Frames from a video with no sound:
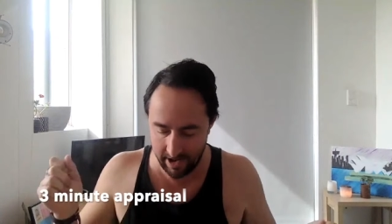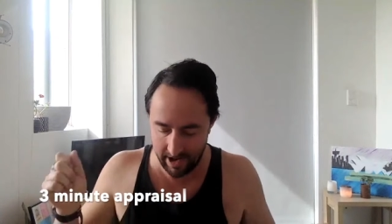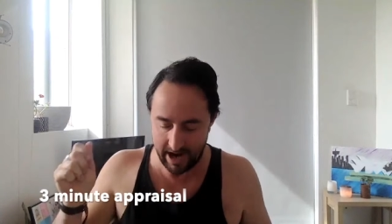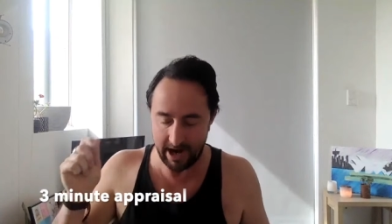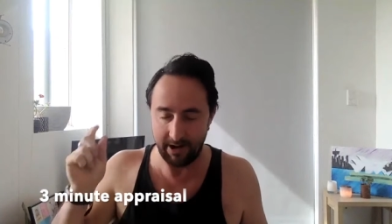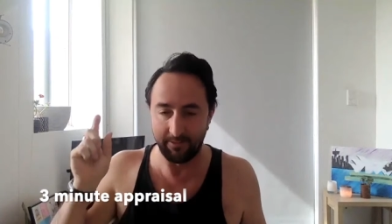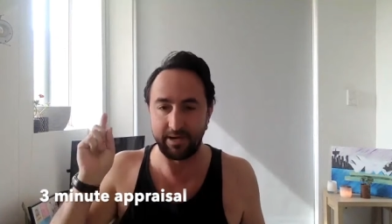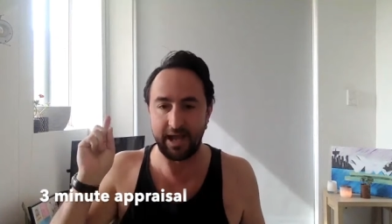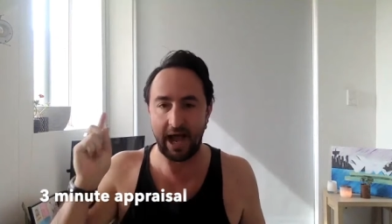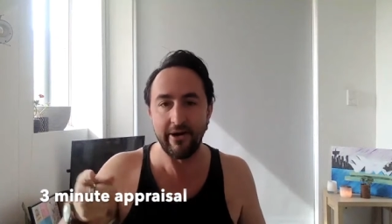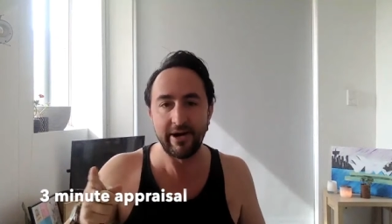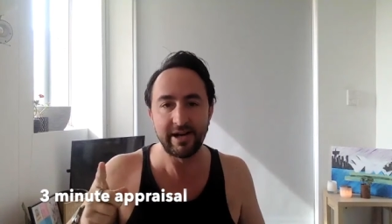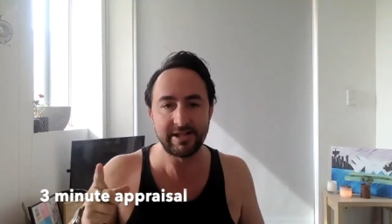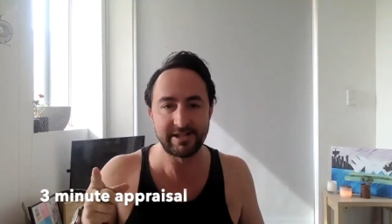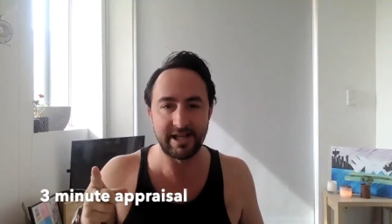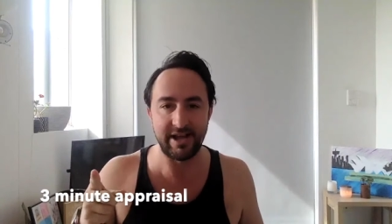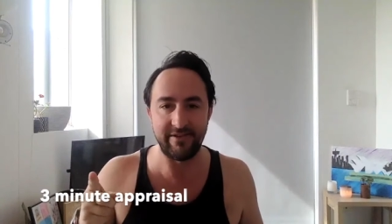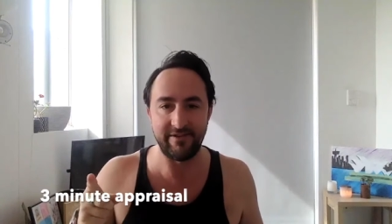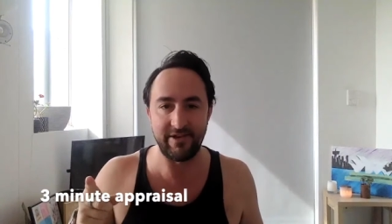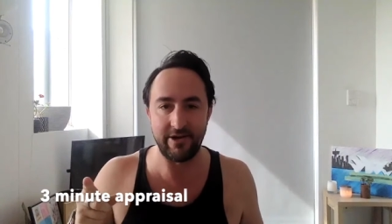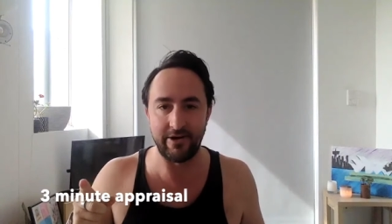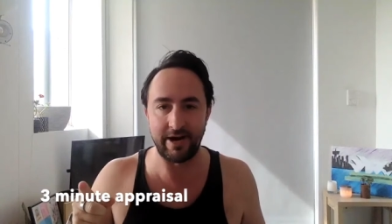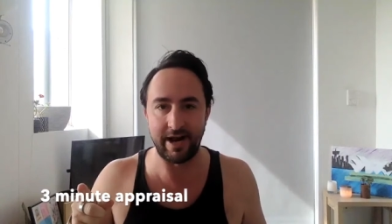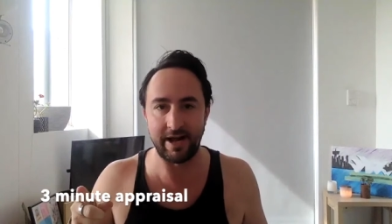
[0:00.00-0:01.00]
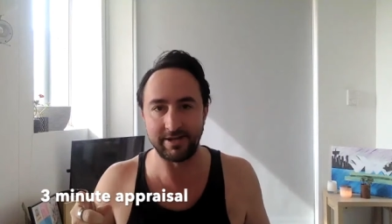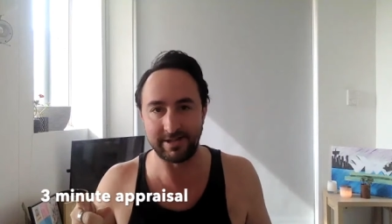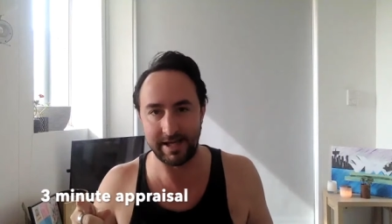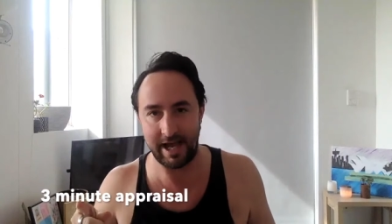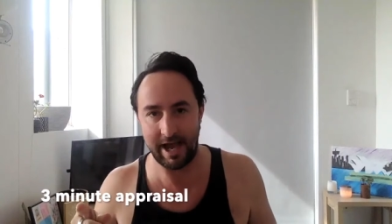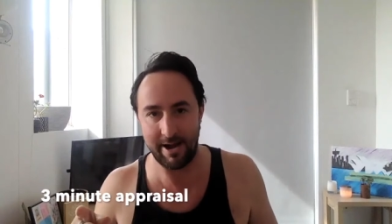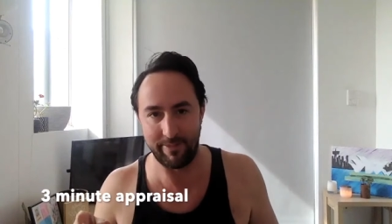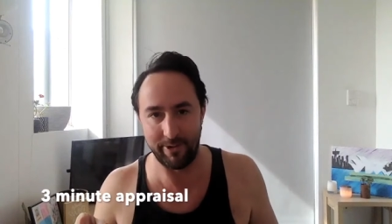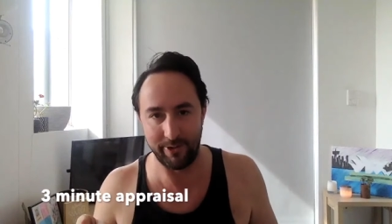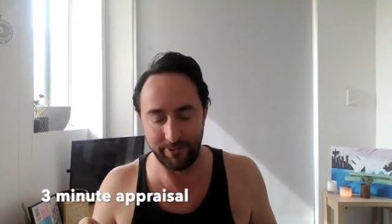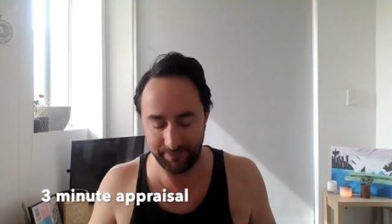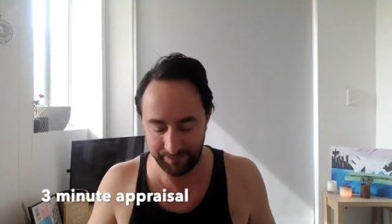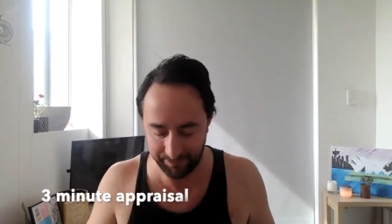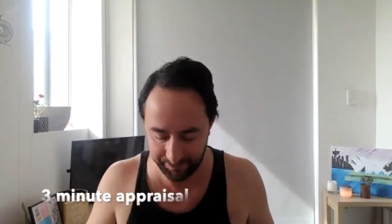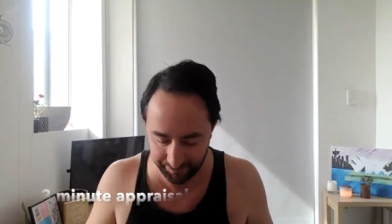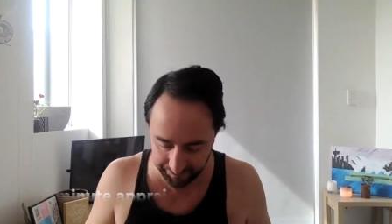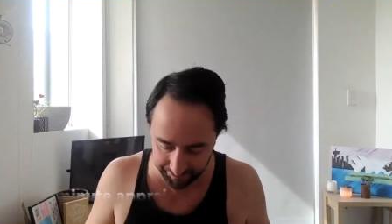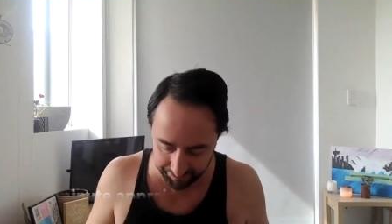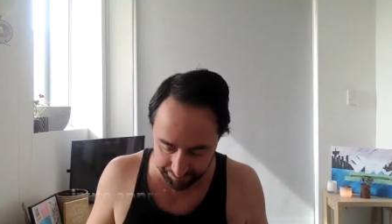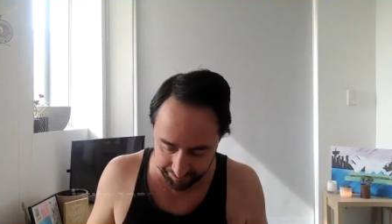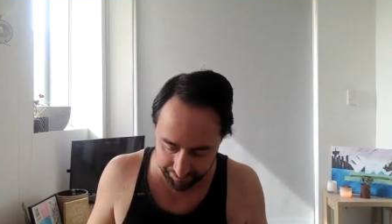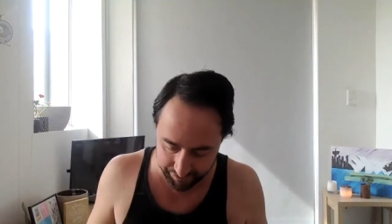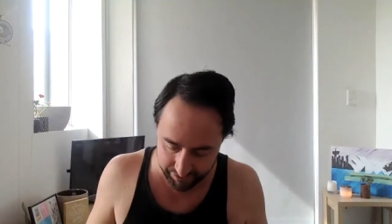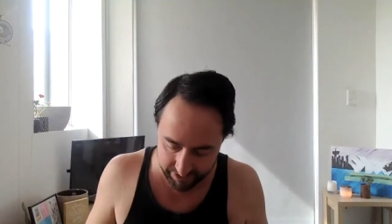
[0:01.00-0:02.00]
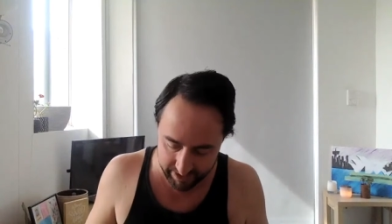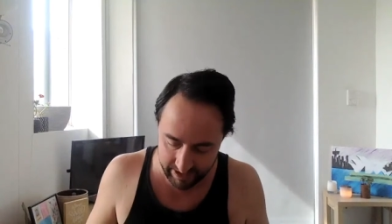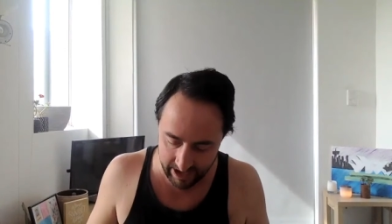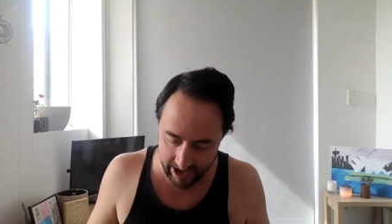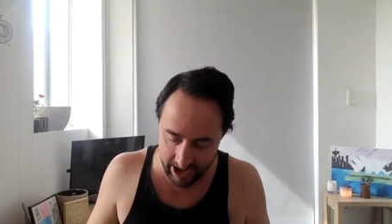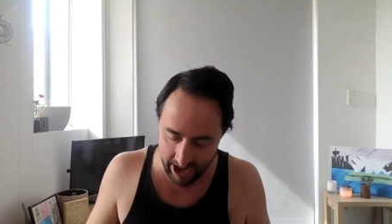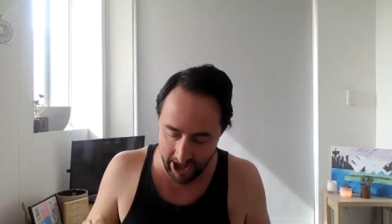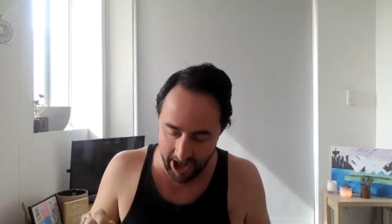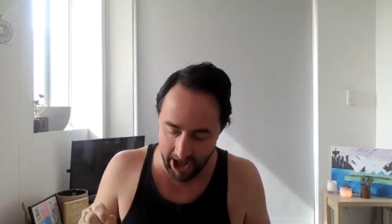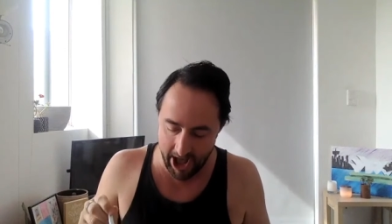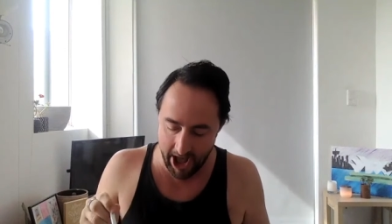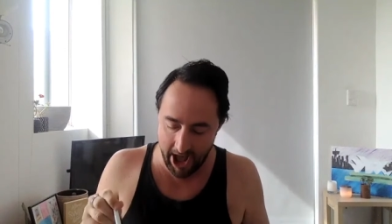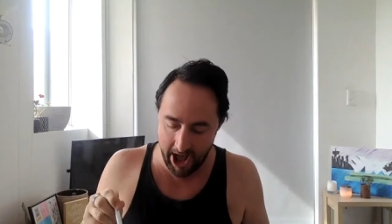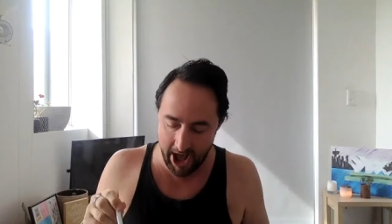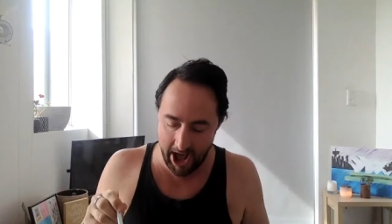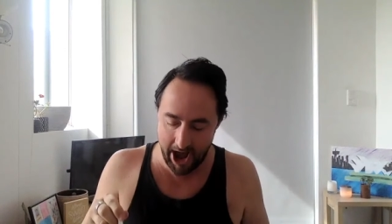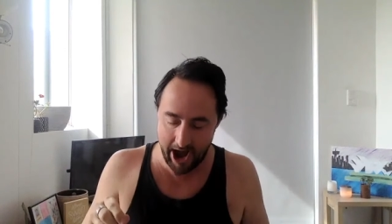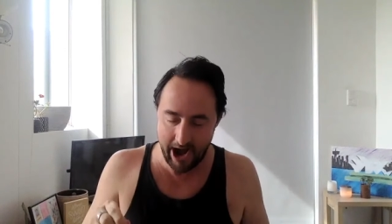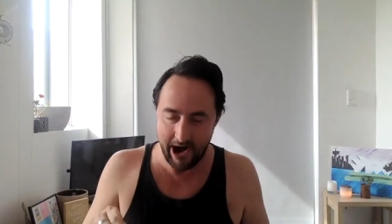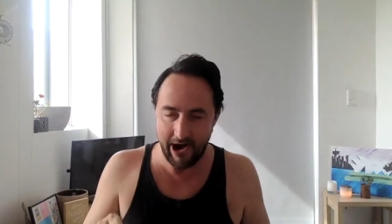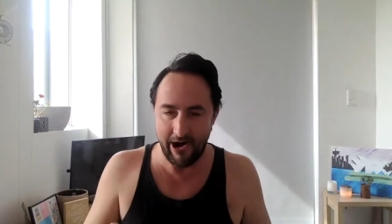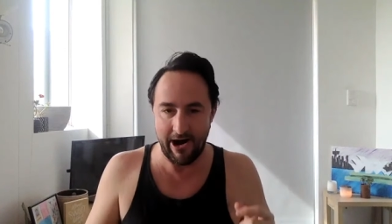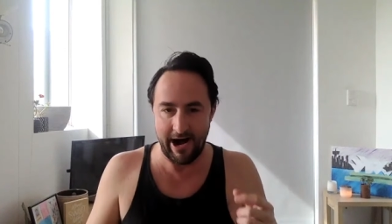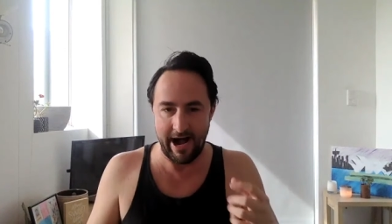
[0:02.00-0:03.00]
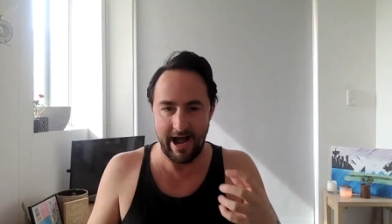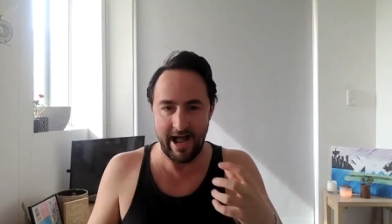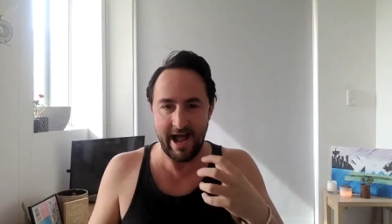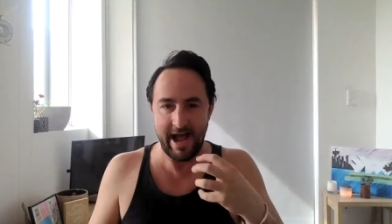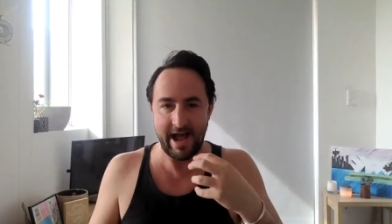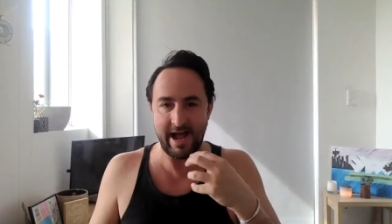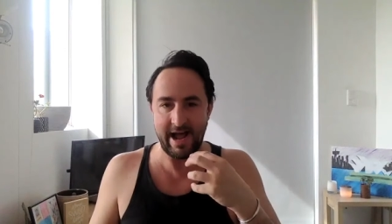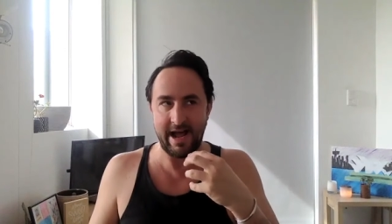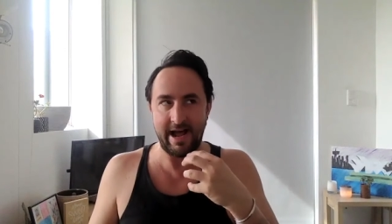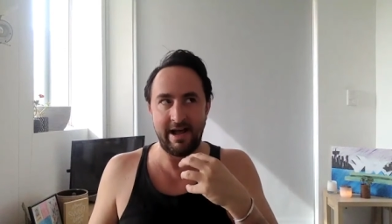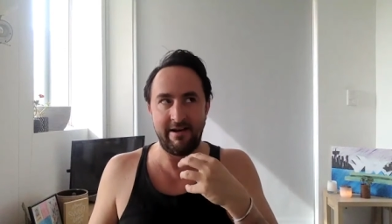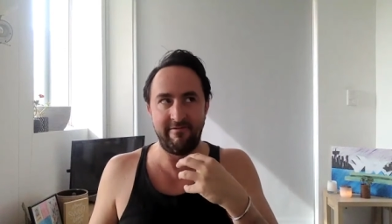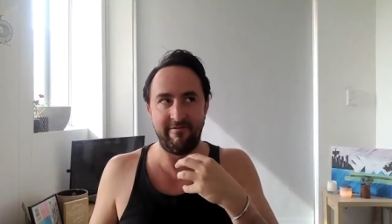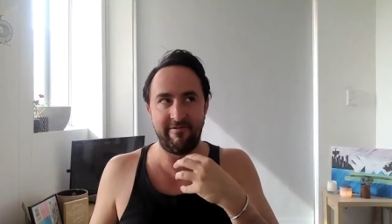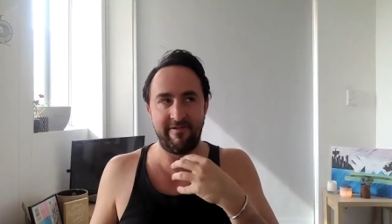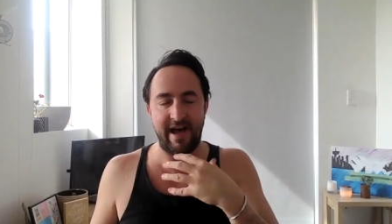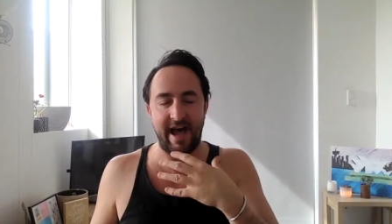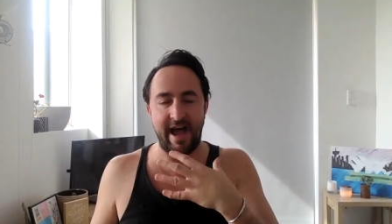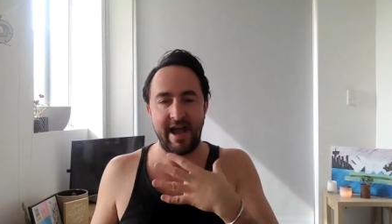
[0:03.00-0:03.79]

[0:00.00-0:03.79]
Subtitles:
And I'm going to give you an example. I have